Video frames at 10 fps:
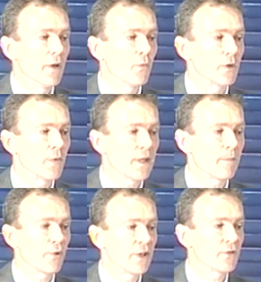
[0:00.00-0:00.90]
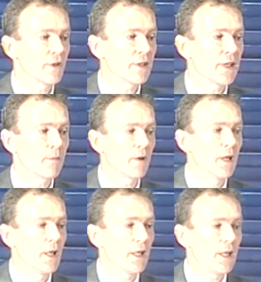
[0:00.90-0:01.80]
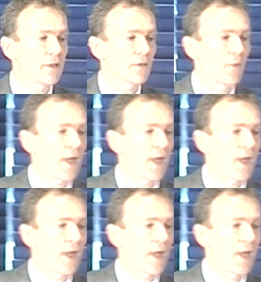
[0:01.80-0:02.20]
what we can bring to the table is we